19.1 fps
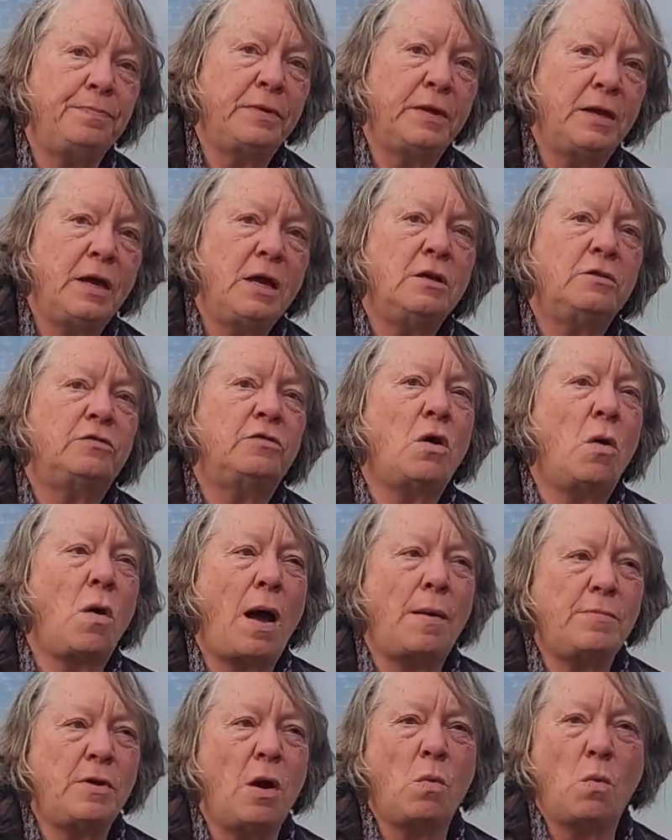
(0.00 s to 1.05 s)
So I'm not
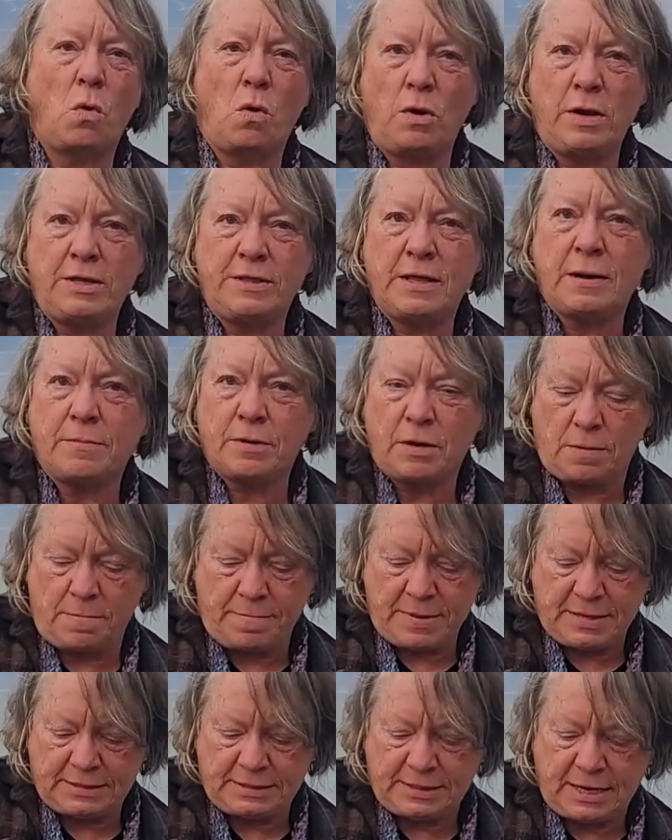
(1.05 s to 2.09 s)
worried that I'm going to miss
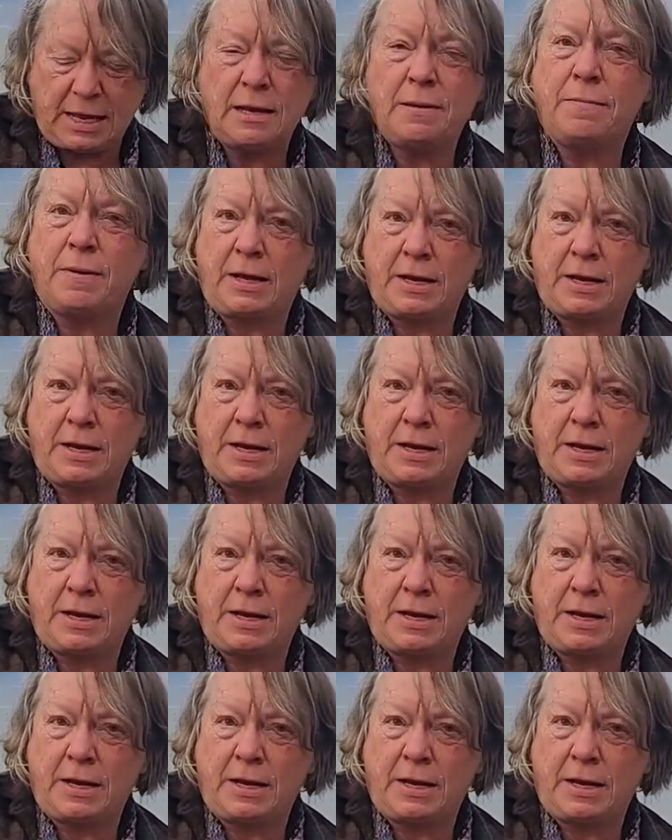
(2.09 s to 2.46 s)
anybody.